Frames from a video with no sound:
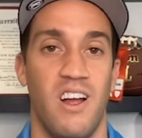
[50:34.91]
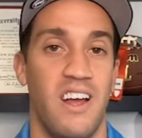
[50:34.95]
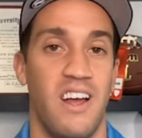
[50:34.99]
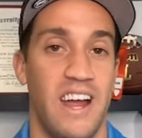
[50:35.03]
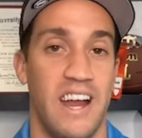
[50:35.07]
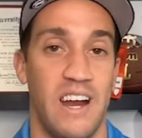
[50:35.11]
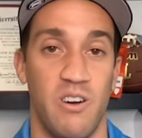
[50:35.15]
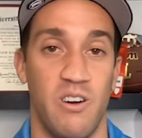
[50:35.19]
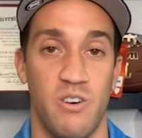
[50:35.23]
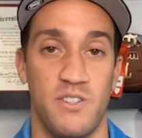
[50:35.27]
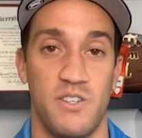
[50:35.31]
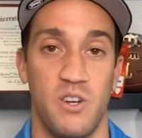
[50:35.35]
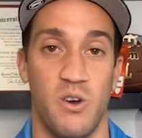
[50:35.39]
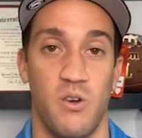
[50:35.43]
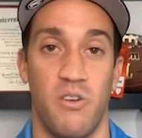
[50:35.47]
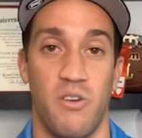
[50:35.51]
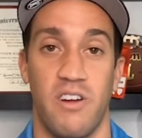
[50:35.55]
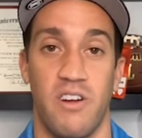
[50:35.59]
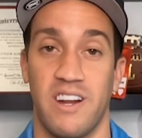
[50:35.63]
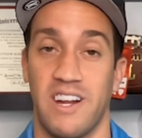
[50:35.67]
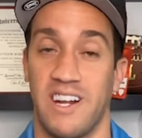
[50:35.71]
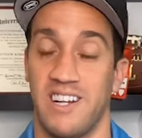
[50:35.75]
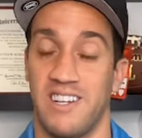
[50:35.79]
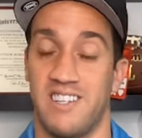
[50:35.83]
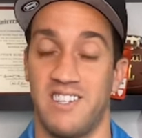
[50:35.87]
Arizona
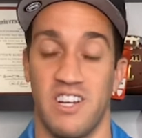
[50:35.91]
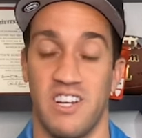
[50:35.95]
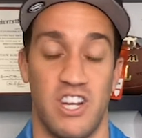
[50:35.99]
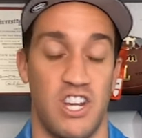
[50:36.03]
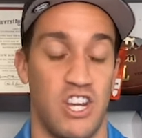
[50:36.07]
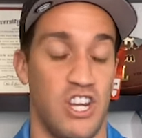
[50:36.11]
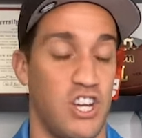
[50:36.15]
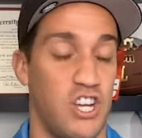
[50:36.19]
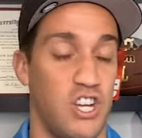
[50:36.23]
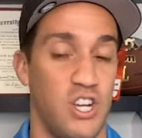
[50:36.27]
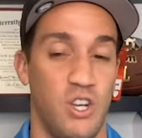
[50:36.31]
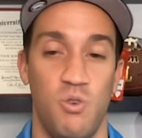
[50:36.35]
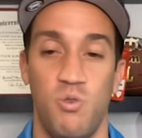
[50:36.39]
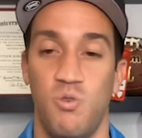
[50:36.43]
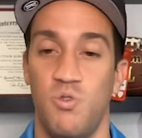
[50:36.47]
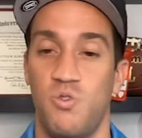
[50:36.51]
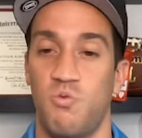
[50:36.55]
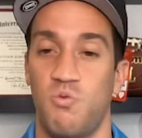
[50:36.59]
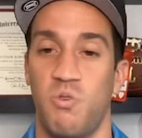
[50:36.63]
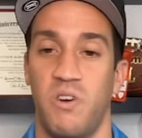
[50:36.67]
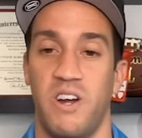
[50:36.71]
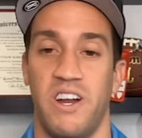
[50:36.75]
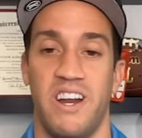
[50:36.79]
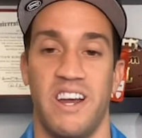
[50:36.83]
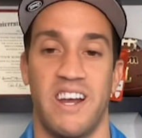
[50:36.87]
gets a huge
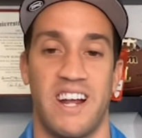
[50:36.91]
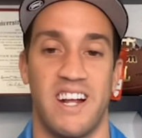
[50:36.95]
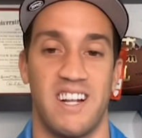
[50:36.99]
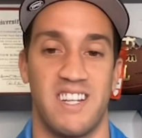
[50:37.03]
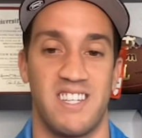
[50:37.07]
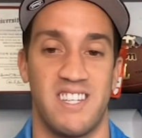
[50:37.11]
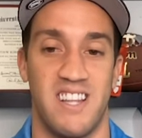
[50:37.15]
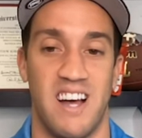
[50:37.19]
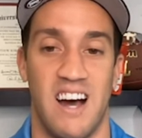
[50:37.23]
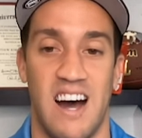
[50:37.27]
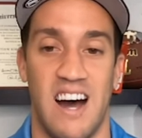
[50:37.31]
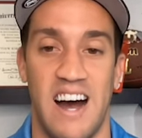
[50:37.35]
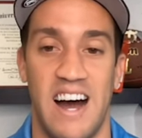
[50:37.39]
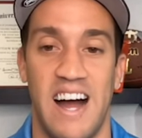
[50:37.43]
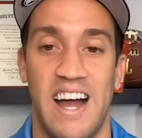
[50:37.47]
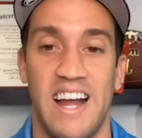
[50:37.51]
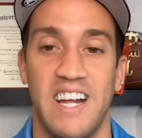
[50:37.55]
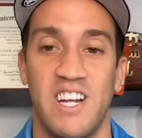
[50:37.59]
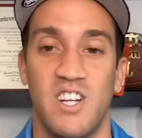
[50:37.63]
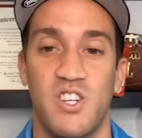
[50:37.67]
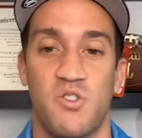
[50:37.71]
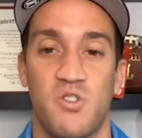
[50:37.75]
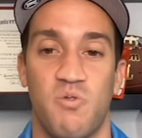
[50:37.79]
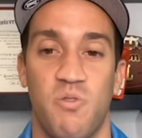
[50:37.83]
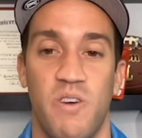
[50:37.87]
win against the
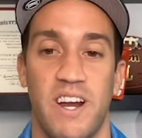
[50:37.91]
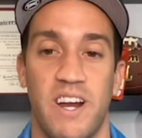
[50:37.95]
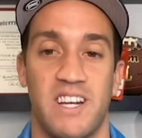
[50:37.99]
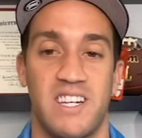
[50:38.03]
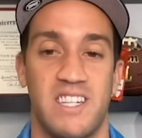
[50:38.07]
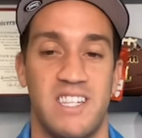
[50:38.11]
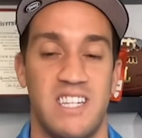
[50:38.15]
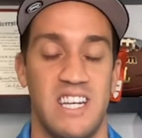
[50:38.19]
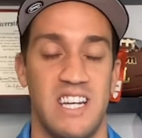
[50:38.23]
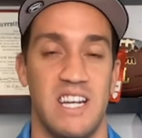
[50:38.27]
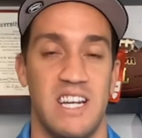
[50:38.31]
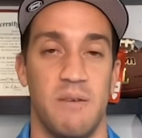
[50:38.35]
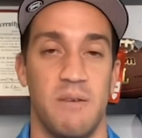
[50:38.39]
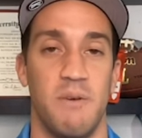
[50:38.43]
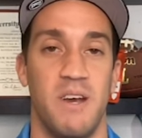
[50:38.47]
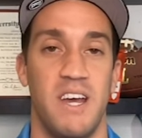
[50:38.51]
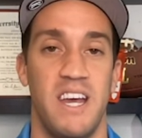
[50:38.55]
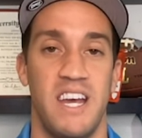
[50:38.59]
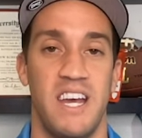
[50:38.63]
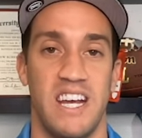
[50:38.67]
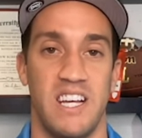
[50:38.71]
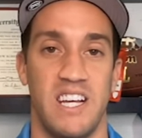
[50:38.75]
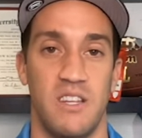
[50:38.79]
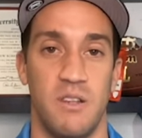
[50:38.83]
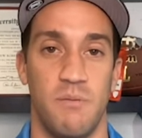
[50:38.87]
highest ranked team
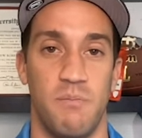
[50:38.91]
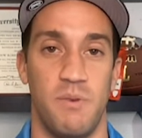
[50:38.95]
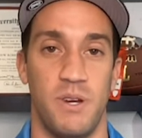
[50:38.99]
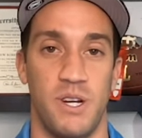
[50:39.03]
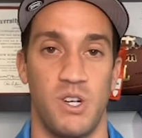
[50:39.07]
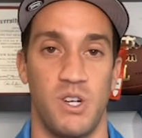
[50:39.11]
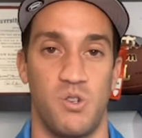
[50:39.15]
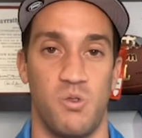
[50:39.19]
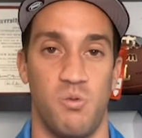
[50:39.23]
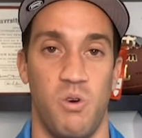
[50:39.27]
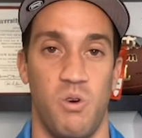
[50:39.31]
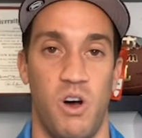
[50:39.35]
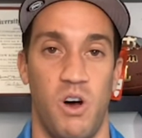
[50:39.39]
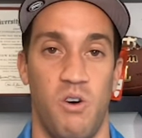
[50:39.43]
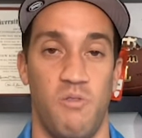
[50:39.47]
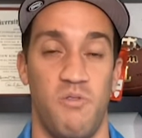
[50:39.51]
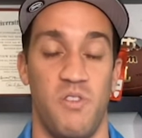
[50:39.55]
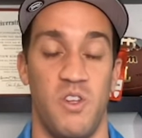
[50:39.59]
in the Big 12.